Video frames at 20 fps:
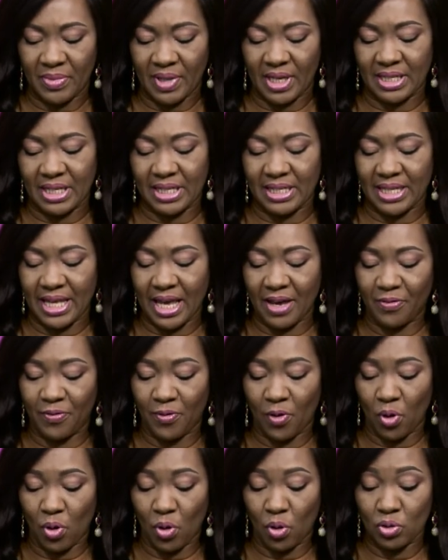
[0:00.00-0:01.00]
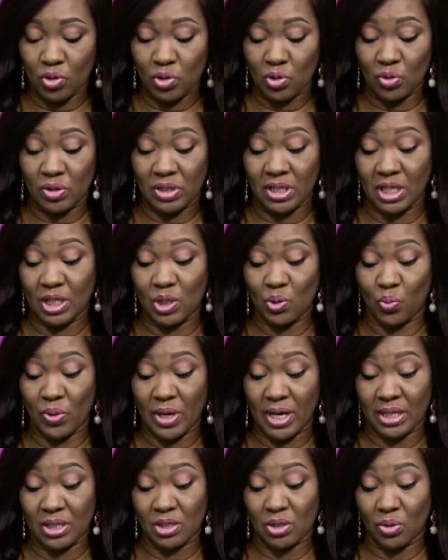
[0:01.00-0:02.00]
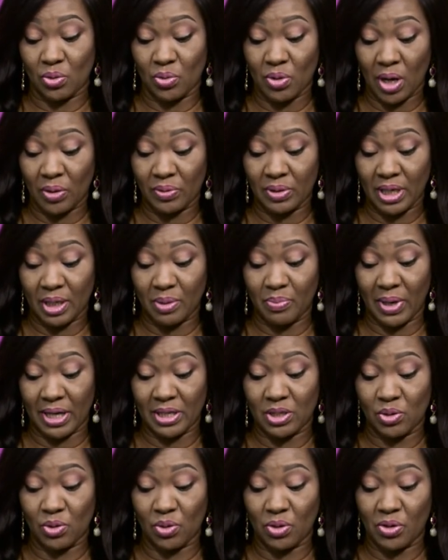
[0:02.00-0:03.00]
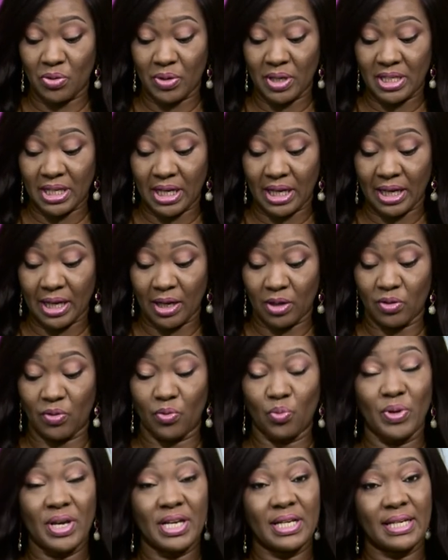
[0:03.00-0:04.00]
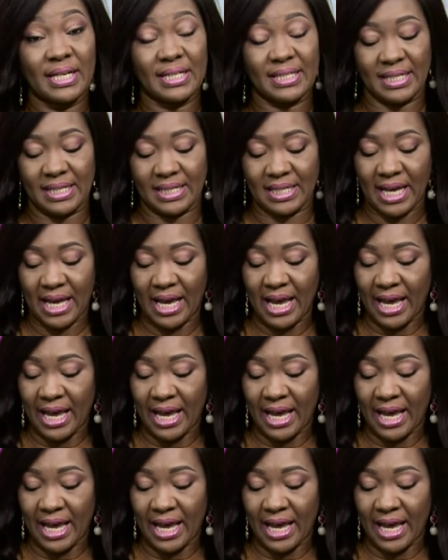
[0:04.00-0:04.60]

It says, "Therefore also, since we are surrounded by so great a cloud of witnesses,